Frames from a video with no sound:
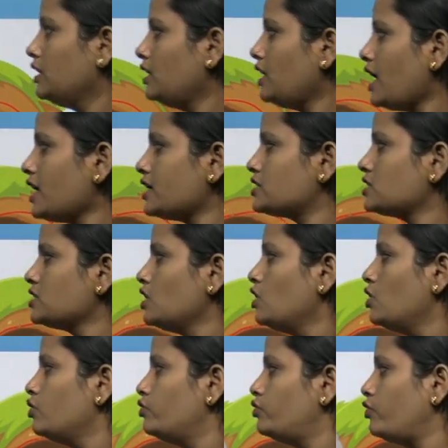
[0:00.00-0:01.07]
Next,
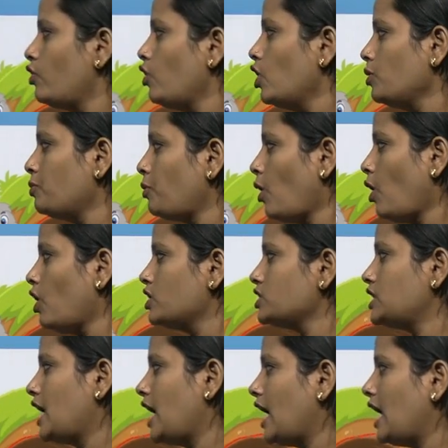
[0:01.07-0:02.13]
four
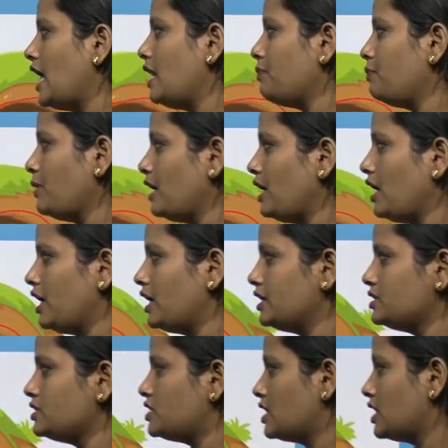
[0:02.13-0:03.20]
paws help
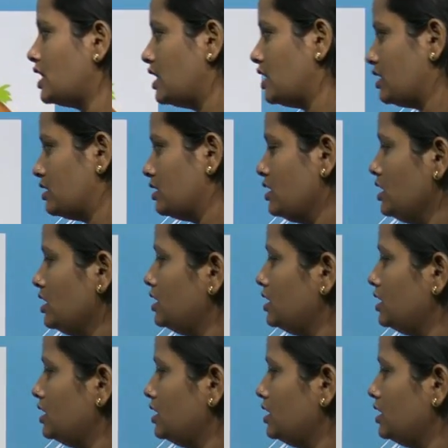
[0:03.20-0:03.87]
in digging.